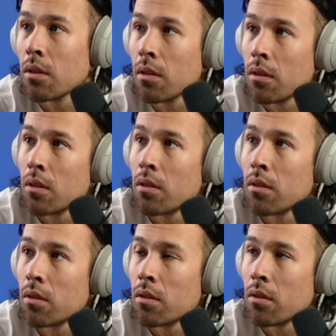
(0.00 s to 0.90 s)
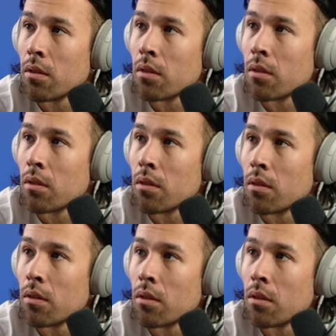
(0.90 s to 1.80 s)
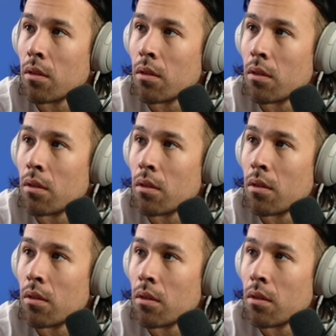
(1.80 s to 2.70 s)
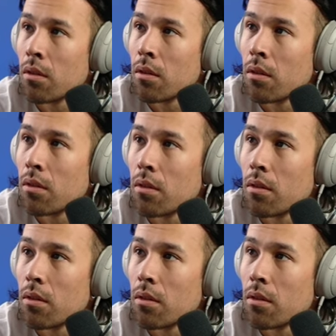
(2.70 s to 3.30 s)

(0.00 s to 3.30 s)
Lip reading: (not speaking)